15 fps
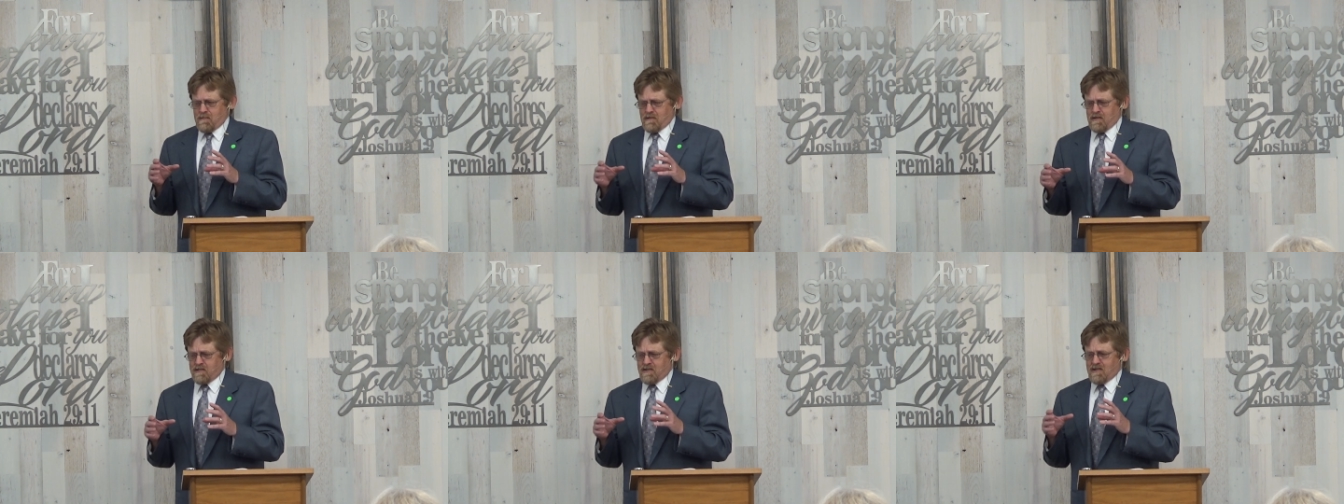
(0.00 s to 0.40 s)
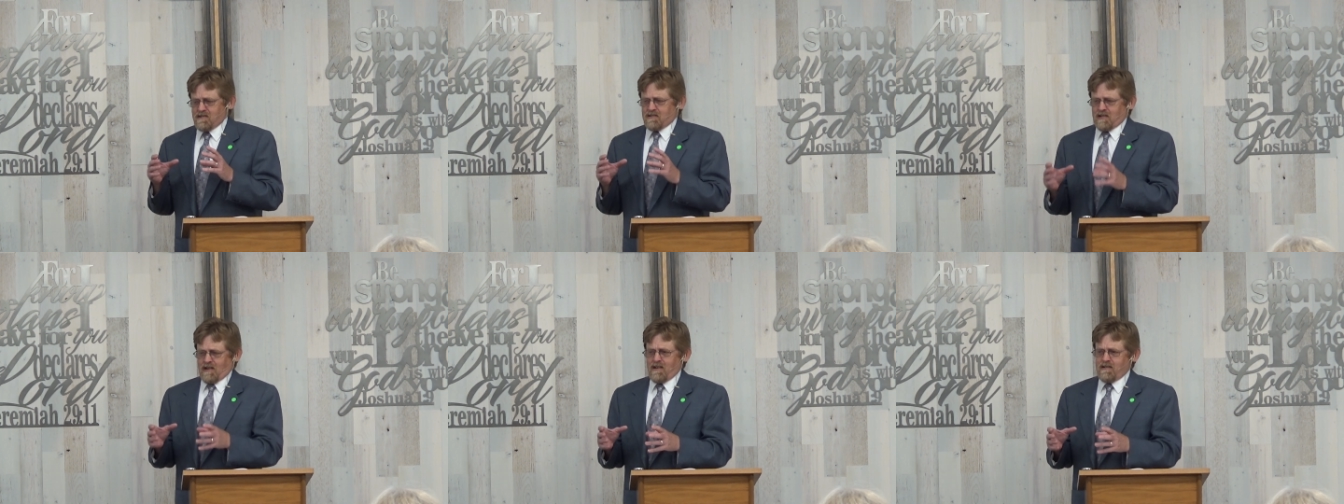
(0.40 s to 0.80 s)
is
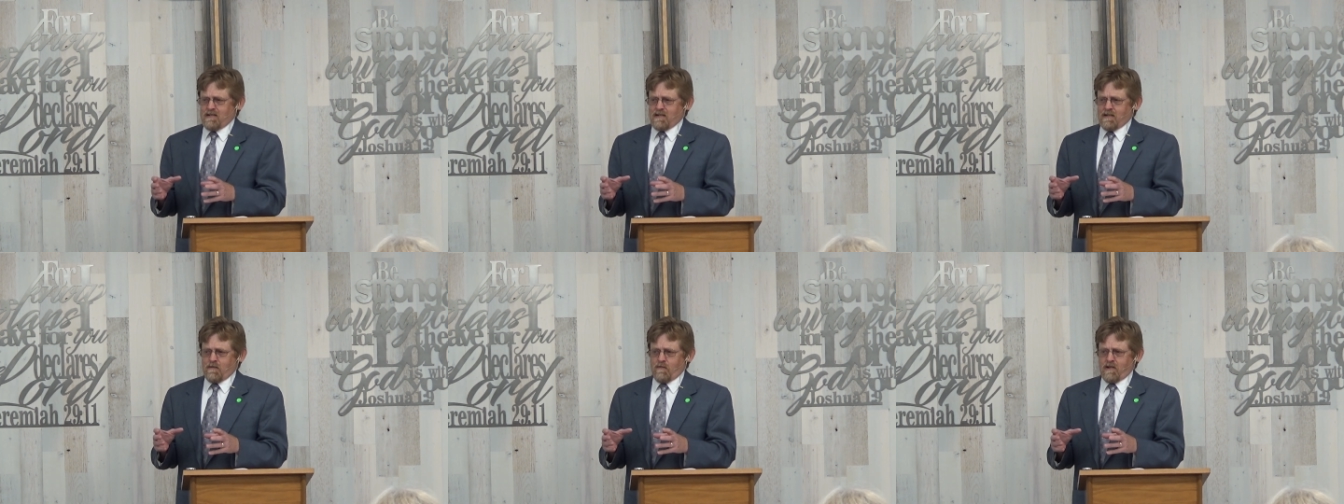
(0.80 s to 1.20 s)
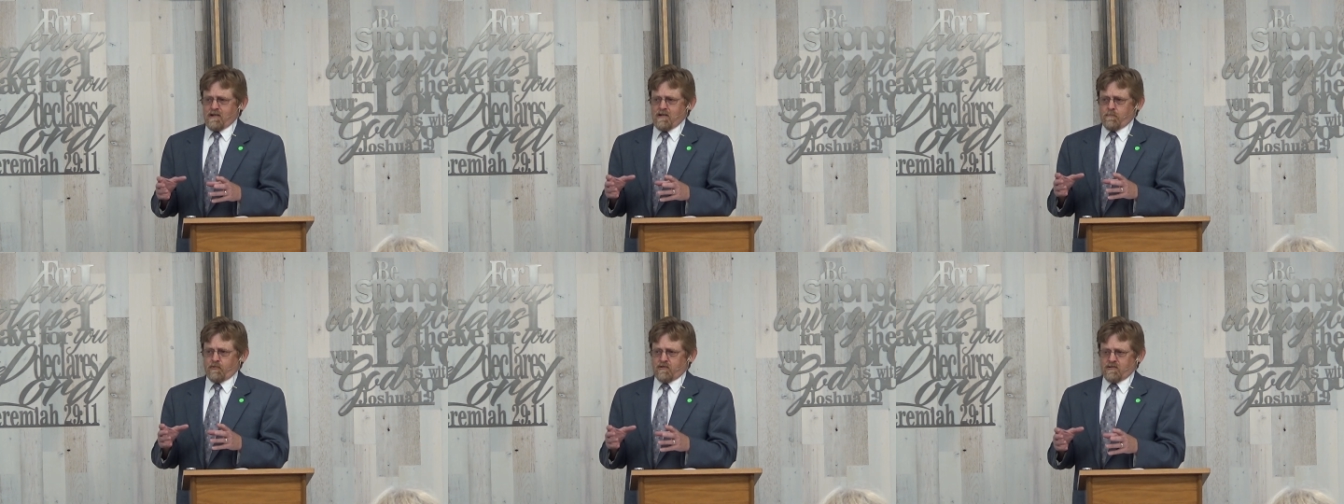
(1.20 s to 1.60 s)
intending when
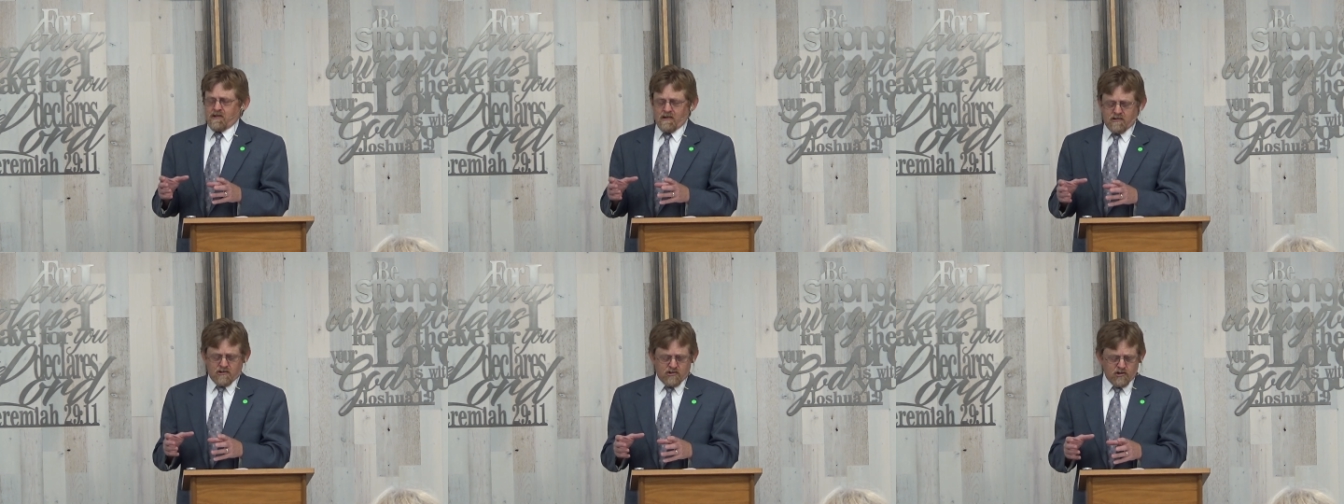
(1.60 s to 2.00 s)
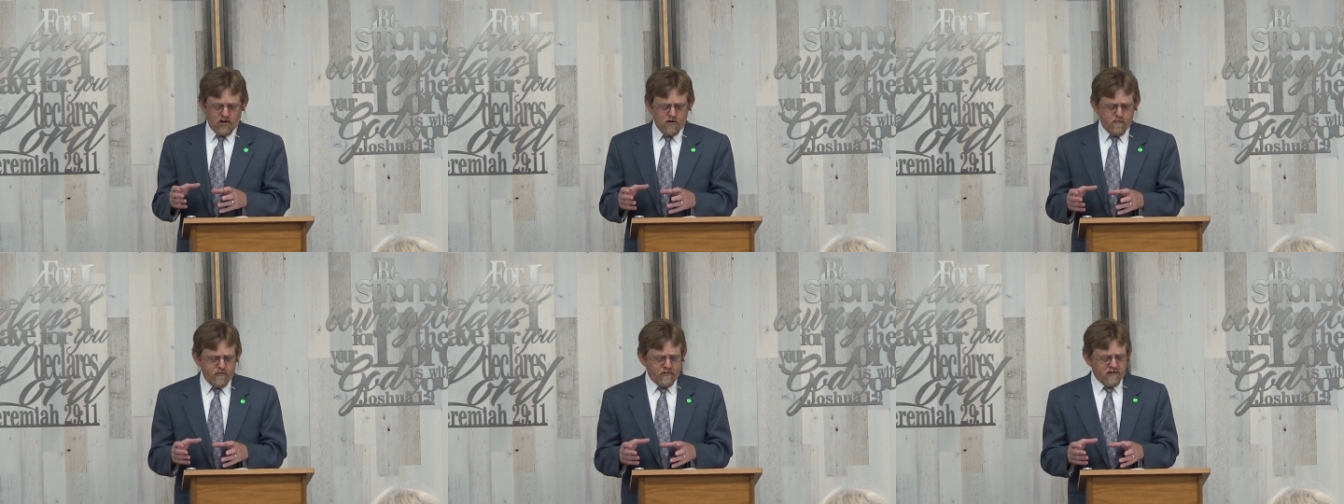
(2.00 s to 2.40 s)
he presents
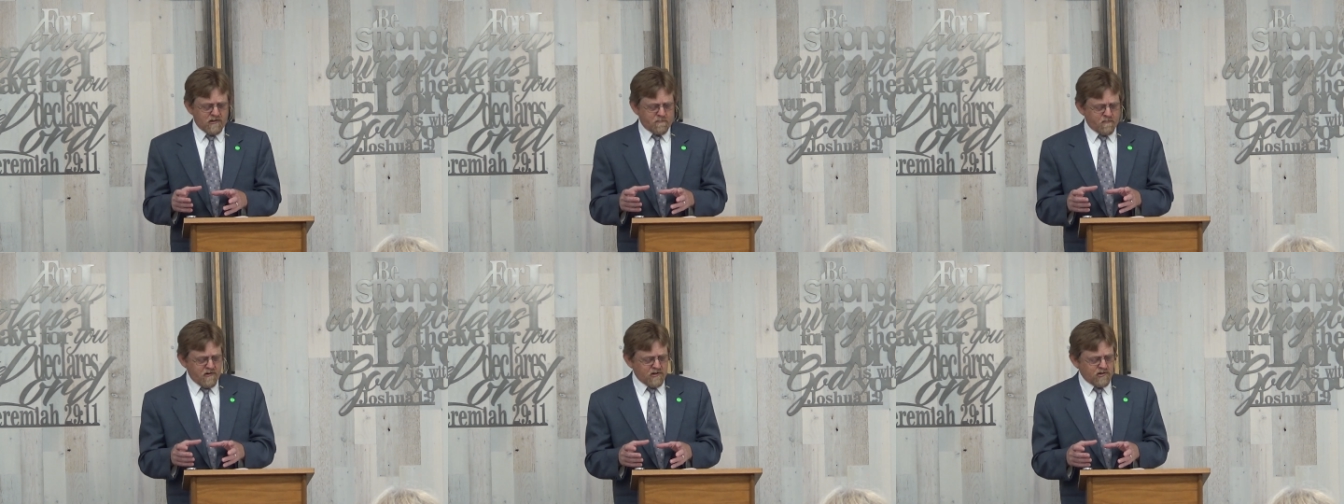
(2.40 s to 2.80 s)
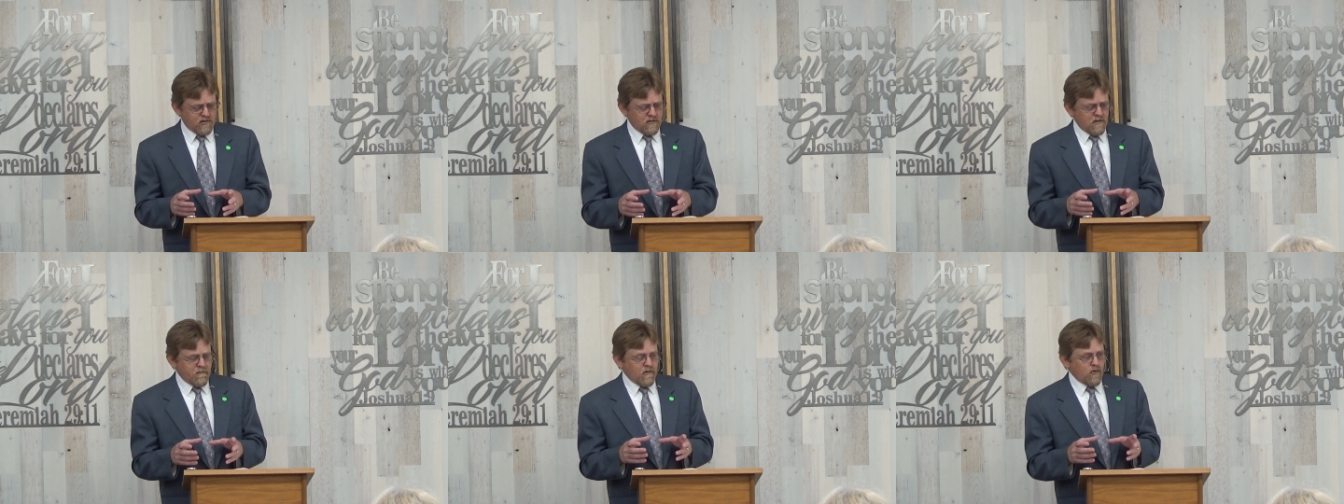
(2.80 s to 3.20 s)
Job with this
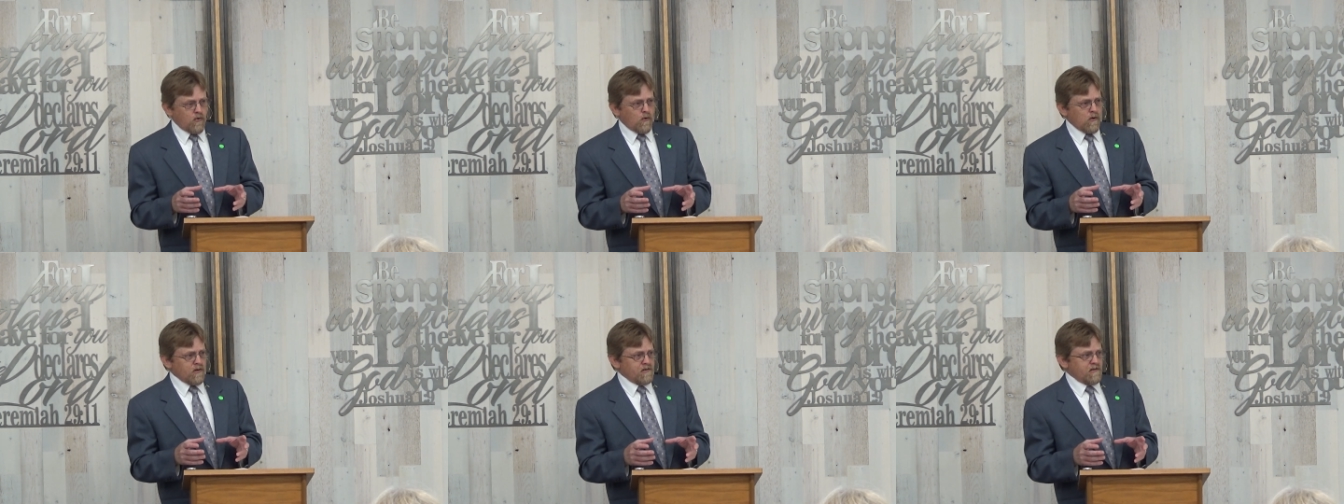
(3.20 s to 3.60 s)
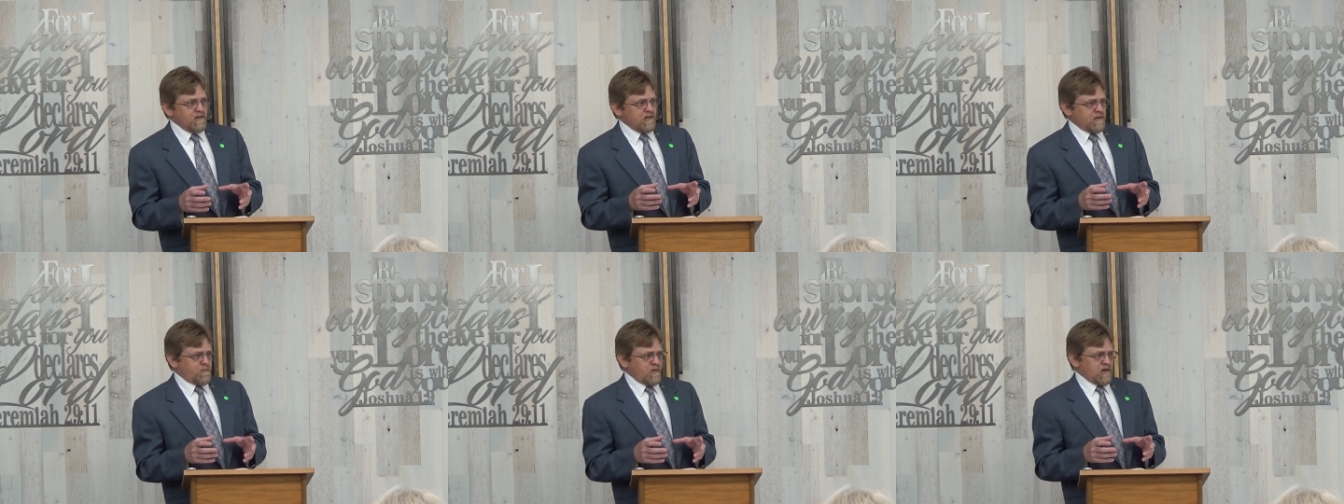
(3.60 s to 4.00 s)
picture of a horse
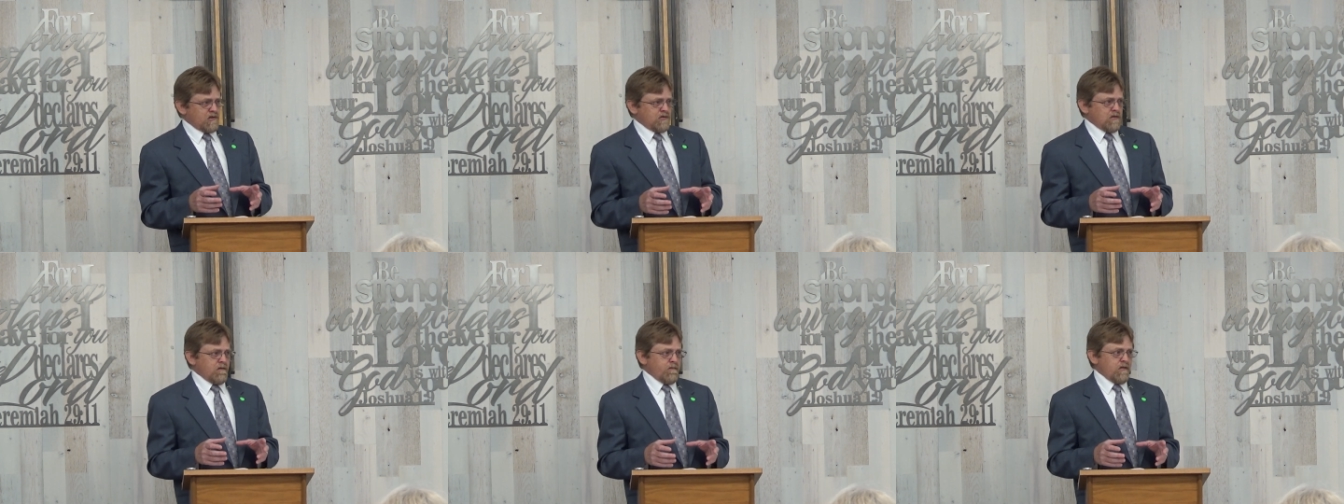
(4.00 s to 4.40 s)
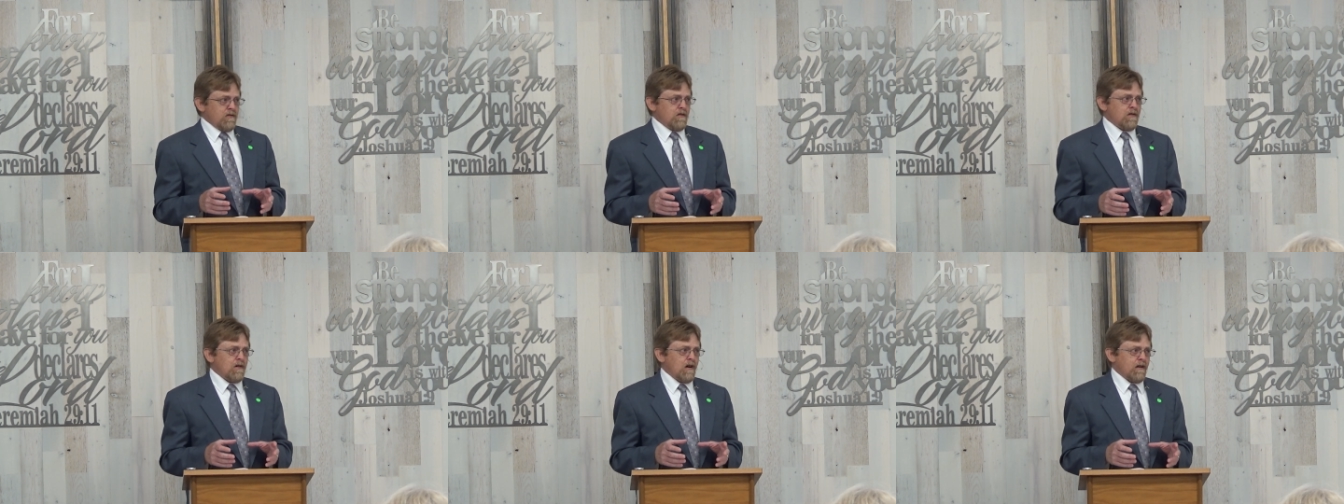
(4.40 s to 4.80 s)
and this picture of a
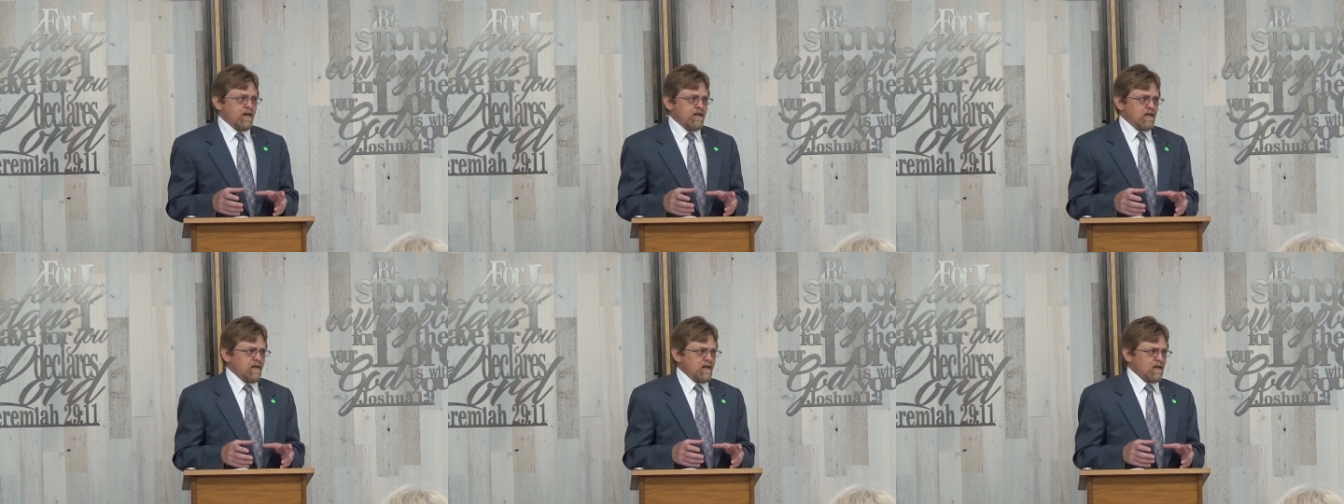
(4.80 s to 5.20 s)
hawk,